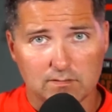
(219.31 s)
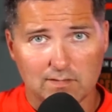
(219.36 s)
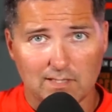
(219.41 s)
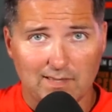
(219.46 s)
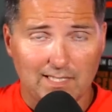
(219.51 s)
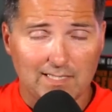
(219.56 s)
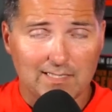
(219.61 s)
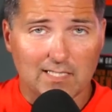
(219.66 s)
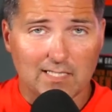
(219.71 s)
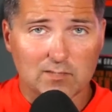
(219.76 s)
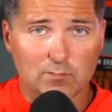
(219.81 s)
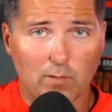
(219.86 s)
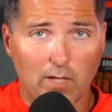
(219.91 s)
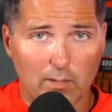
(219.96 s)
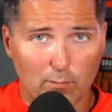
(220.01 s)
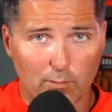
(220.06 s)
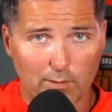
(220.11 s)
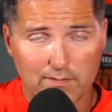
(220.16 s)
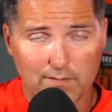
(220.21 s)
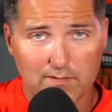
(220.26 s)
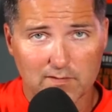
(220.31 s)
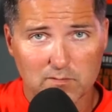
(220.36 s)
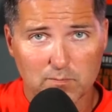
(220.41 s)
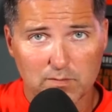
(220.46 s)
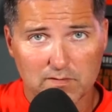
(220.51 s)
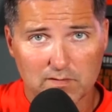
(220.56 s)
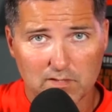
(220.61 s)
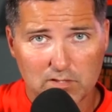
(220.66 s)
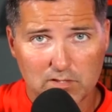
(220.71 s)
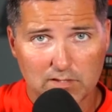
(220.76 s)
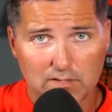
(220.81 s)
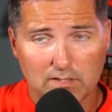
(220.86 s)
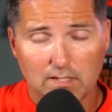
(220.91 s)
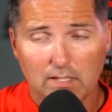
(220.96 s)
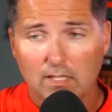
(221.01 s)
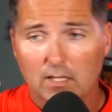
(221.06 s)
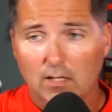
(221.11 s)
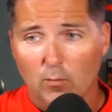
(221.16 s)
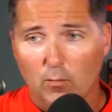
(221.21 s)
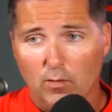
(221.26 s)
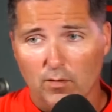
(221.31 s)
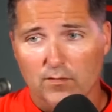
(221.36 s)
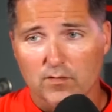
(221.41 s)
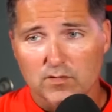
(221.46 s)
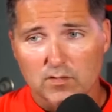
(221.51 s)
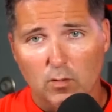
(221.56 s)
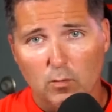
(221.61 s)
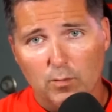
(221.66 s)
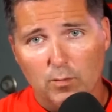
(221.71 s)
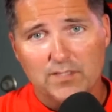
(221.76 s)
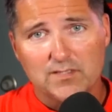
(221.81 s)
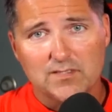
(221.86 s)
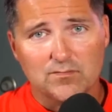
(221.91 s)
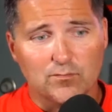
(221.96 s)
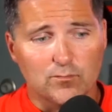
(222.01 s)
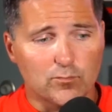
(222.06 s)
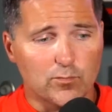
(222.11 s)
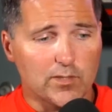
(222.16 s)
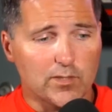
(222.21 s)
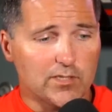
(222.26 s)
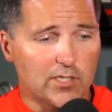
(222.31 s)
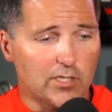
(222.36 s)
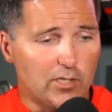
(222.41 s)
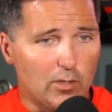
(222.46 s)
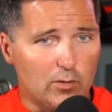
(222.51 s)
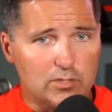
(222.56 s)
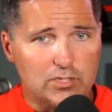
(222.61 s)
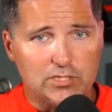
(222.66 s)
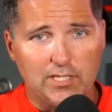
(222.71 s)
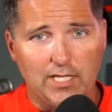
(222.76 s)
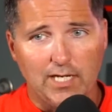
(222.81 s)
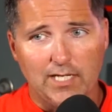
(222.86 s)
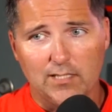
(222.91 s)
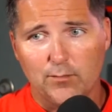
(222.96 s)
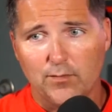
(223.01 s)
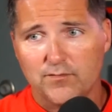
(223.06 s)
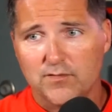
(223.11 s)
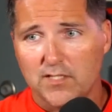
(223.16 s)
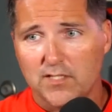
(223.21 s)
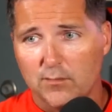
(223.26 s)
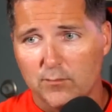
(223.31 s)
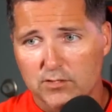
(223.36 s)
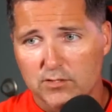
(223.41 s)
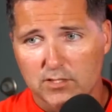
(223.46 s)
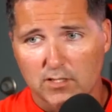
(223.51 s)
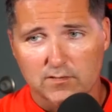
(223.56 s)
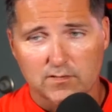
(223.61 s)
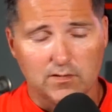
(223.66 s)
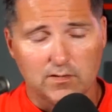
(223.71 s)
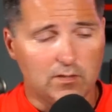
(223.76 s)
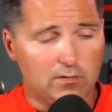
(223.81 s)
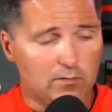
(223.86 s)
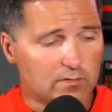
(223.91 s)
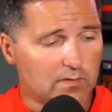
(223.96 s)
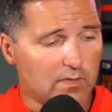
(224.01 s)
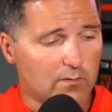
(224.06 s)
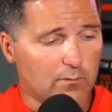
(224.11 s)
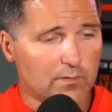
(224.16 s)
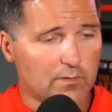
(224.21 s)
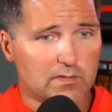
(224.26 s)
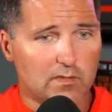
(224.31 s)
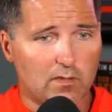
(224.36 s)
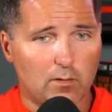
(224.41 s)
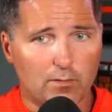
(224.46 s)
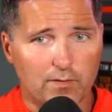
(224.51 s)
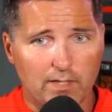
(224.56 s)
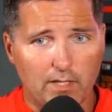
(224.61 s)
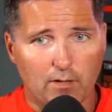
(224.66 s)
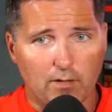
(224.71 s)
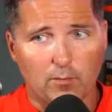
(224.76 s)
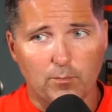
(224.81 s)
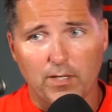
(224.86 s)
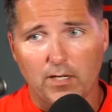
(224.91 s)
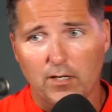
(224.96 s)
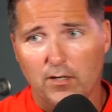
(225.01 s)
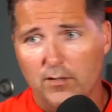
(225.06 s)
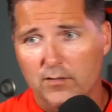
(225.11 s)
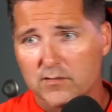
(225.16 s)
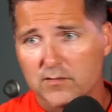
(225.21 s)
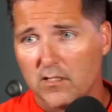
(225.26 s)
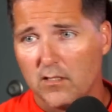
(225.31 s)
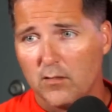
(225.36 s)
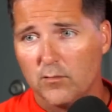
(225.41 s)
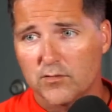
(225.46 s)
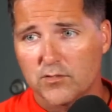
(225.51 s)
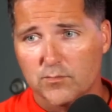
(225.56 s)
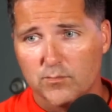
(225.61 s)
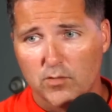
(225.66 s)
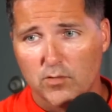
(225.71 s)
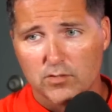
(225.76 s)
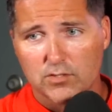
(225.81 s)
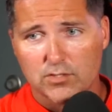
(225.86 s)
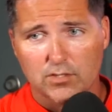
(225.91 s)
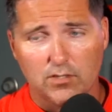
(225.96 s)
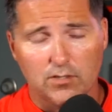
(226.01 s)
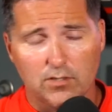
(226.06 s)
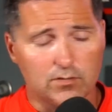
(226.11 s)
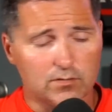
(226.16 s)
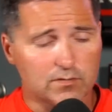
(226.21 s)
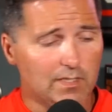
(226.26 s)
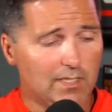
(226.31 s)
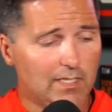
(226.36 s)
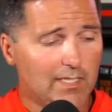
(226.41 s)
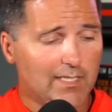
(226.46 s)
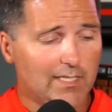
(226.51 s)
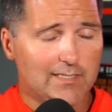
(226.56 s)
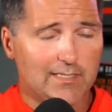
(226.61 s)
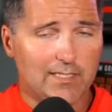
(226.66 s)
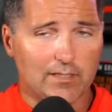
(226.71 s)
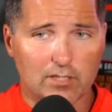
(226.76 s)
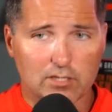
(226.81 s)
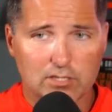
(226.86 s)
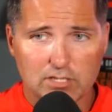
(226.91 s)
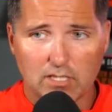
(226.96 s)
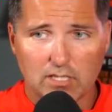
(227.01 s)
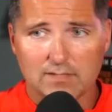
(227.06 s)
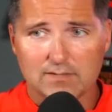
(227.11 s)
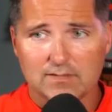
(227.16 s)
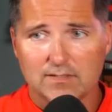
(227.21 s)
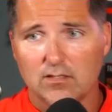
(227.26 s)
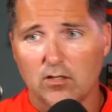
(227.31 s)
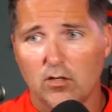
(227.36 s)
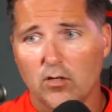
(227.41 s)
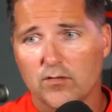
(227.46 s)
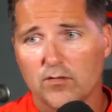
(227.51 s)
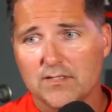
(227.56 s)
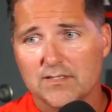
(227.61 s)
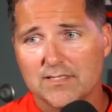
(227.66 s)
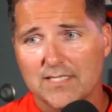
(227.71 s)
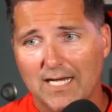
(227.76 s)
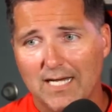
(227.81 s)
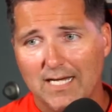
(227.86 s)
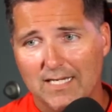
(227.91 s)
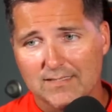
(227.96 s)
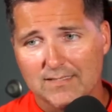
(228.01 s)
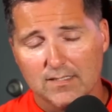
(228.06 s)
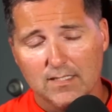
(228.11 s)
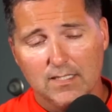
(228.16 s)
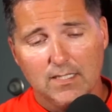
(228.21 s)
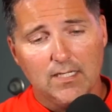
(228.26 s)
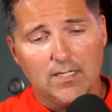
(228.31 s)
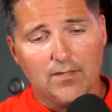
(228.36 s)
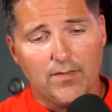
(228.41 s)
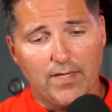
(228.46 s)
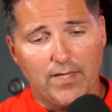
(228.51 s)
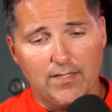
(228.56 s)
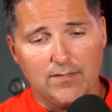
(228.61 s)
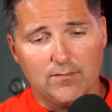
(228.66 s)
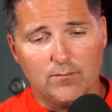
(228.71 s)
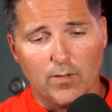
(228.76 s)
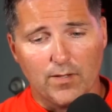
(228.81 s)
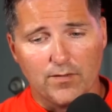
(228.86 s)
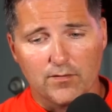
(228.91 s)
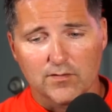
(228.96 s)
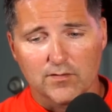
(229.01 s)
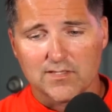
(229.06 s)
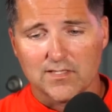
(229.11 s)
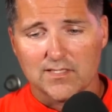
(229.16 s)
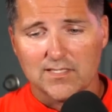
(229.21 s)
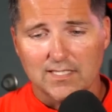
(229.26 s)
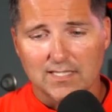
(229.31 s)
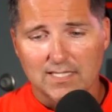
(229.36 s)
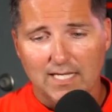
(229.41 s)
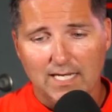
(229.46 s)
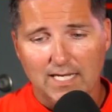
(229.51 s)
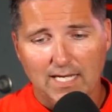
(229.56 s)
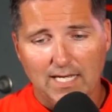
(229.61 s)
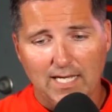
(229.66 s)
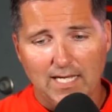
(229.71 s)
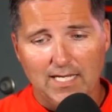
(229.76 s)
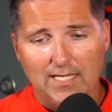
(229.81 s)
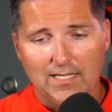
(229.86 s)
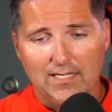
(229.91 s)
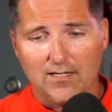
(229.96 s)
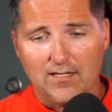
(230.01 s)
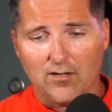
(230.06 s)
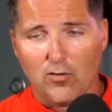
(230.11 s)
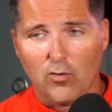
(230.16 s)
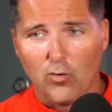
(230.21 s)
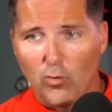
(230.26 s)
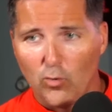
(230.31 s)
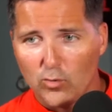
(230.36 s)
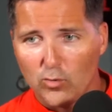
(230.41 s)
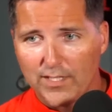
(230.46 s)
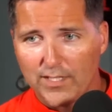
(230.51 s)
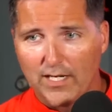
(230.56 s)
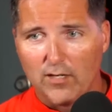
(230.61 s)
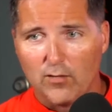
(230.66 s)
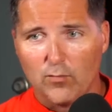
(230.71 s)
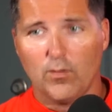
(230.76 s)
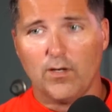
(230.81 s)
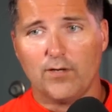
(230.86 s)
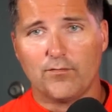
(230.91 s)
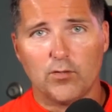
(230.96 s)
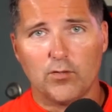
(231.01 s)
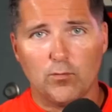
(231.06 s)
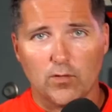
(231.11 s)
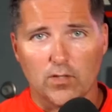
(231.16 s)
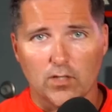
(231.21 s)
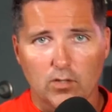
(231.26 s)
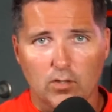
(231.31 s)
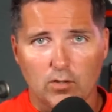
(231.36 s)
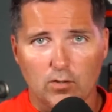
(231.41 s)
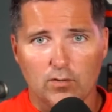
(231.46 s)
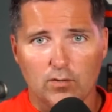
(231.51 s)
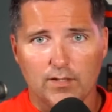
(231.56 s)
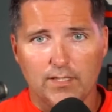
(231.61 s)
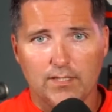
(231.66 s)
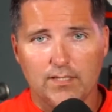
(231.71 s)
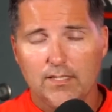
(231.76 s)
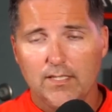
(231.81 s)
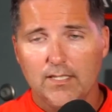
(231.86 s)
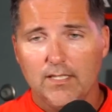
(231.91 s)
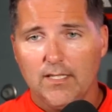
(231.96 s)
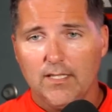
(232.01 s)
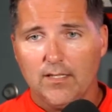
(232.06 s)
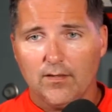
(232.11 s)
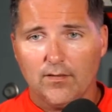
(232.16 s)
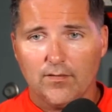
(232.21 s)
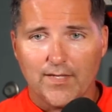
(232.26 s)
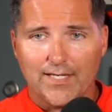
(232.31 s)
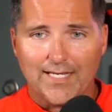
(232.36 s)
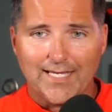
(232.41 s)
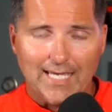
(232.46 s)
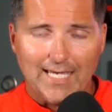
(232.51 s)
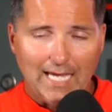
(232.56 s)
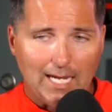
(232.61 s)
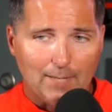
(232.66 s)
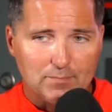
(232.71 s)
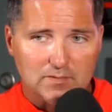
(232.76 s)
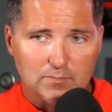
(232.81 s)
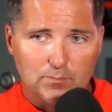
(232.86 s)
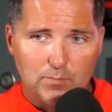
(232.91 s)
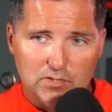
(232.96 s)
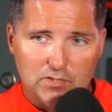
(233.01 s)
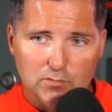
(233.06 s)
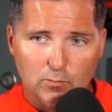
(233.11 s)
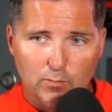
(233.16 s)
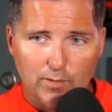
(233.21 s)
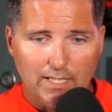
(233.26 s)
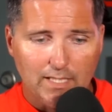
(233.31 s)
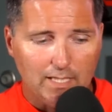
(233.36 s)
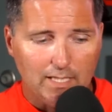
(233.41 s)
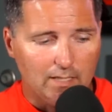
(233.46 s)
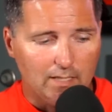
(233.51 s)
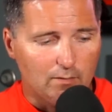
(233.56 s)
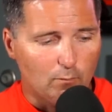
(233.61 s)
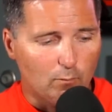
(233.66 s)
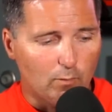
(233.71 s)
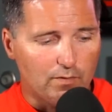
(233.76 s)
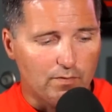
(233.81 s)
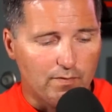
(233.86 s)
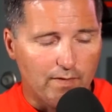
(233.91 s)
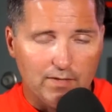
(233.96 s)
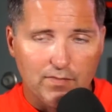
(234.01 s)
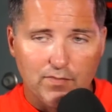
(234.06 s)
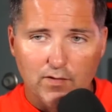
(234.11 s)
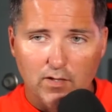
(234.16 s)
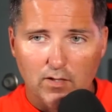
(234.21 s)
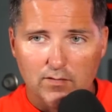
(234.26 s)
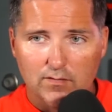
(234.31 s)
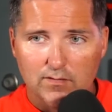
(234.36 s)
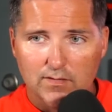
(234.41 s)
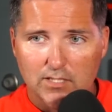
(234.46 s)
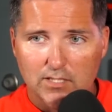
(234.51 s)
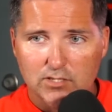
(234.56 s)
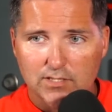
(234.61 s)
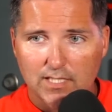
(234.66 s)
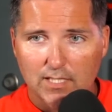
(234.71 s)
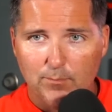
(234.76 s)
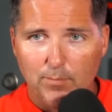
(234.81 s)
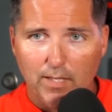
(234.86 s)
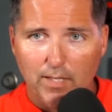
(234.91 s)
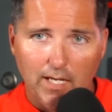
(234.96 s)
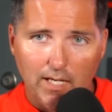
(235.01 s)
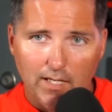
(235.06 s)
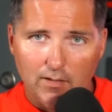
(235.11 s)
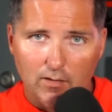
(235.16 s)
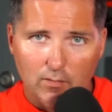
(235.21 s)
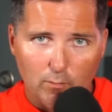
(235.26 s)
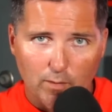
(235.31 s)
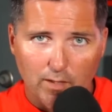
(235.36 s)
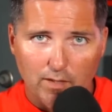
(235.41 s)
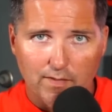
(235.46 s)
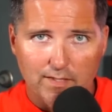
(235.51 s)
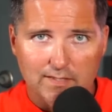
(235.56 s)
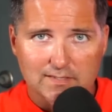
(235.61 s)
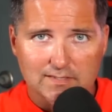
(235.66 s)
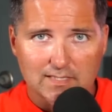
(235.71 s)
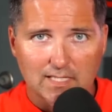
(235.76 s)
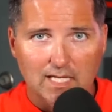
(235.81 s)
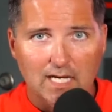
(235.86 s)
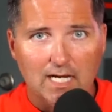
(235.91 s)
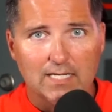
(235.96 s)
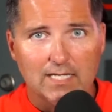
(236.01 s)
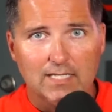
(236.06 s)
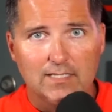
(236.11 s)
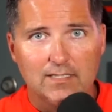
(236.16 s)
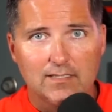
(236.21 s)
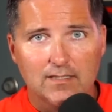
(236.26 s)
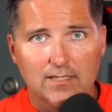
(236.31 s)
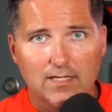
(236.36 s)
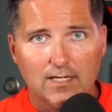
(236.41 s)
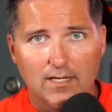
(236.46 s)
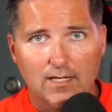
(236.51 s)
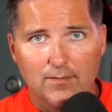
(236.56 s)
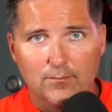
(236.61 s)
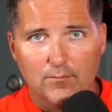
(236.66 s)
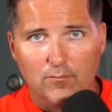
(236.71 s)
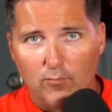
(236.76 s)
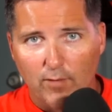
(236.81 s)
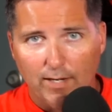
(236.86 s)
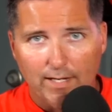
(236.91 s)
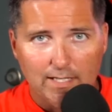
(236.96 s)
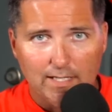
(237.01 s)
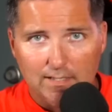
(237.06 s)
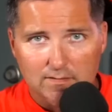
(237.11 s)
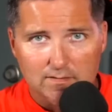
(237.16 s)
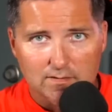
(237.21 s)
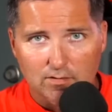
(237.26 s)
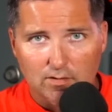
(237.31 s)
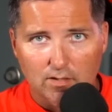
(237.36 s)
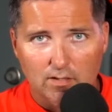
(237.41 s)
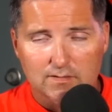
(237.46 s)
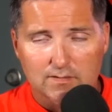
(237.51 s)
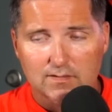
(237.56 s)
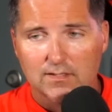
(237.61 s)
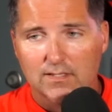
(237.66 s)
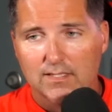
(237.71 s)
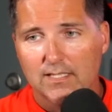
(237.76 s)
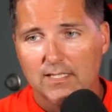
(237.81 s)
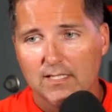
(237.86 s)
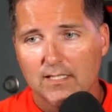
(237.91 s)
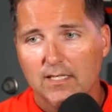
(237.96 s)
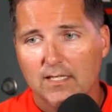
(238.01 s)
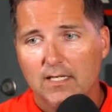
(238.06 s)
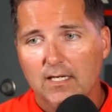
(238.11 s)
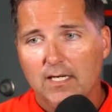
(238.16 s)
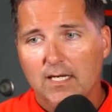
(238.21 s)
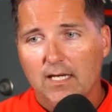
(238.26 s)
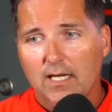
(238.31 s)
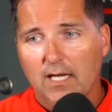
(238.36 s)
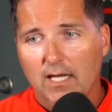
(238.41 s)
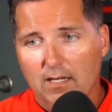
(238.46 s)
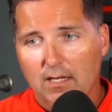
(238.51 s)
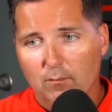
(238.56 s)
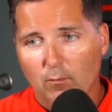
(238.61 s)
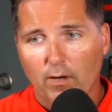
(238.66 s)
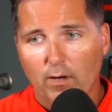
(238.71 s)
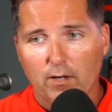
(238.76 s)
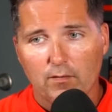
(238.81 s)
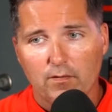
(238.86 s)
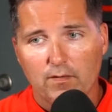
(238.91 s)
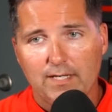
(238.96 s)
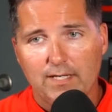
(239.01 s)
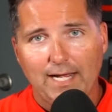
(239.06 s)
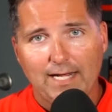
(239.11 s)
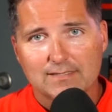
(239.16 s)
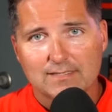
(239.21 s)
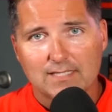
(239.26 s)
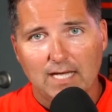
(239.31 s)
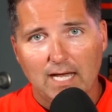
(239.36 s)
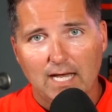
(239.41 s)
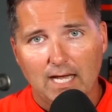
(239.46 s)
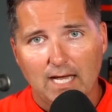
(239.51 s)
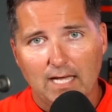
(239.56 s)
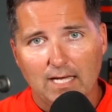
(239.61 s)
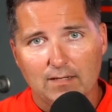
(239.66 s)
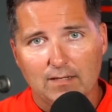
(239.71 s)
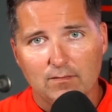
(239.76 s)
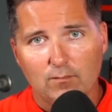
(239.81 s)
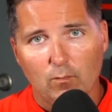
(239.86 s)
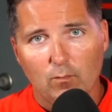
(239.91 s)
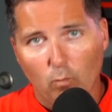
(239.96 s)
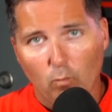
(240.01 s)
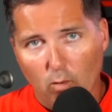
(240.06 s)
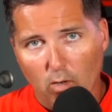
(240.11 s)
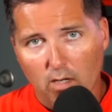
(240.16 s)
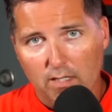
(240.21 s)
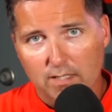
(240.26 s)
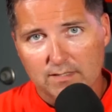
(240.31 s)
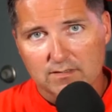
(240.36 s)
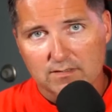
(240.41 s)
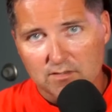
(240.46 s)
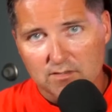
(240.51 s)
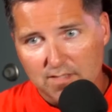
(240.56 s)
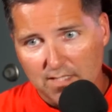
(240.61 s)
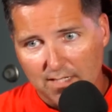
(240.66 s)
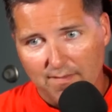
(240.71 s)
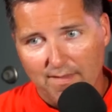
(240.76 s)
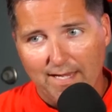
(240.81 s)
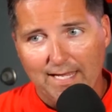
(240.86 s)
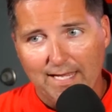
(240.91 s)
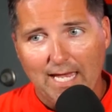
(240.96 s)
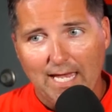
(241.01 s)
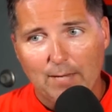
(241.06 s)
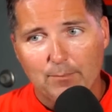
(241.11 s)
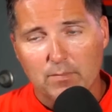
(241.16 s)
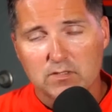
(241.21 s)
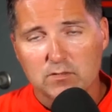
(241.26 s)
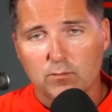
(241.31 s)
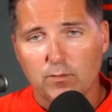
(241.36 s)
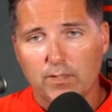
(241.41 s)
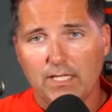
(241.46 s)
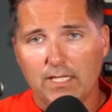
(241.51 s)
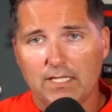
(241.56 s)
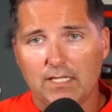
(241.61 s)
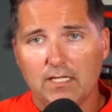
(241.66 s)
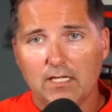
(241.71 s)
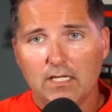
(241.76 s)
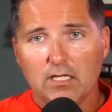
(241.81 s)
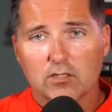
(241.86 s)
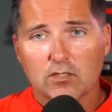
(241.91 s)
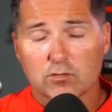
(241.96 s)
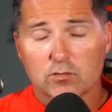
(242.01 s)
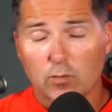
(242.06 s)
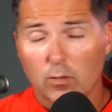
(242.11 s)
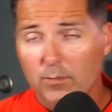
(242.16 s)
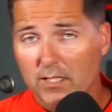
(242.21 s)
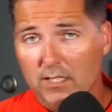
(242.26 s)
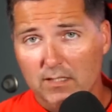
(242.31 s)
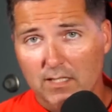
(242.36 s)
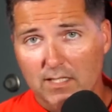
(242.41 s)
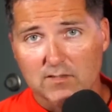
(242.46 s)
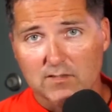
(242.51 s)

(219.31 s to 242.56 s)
I think that's why we're in this position where there's always negotiating. We've seen it with Justin Houston. We saw it with Eric Berry, saw it with Jamaal Charles, Derrick Johnson, all these guys that whether it's a delay, a holdout, whatever you want to call it, the gaps between what they thought they should get paid on where they slotted um, rankings across the league and where the next guy was, just kind of that gap between, is normally a lot